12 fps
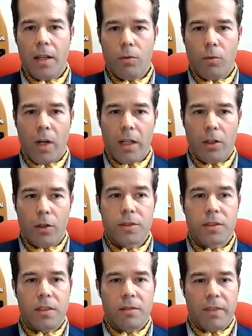Another
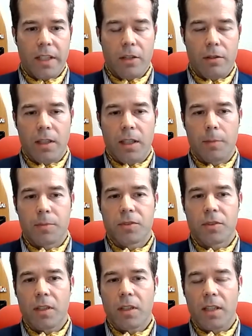one who's in the video that
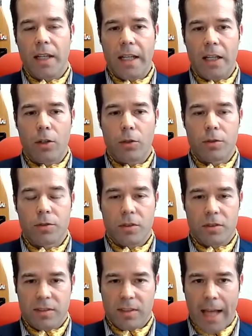keeps circulating, who
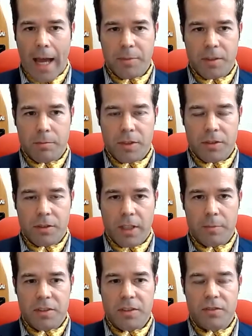slaps at
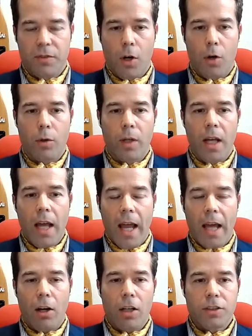Mr. Gibson's phone
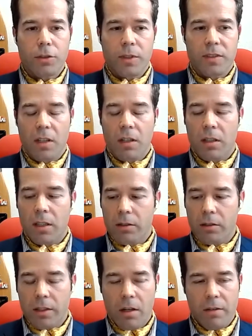and also is
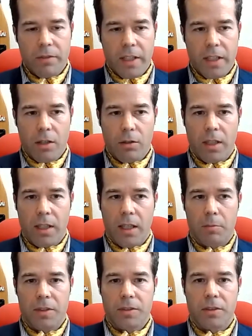clearly on video
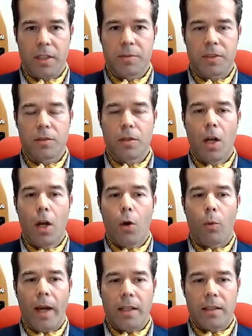kicking Mr. Gibson.
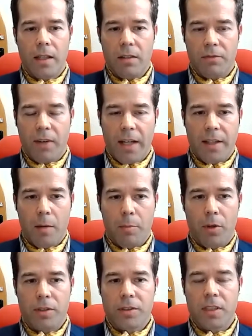We identified
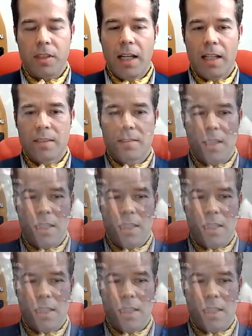that person,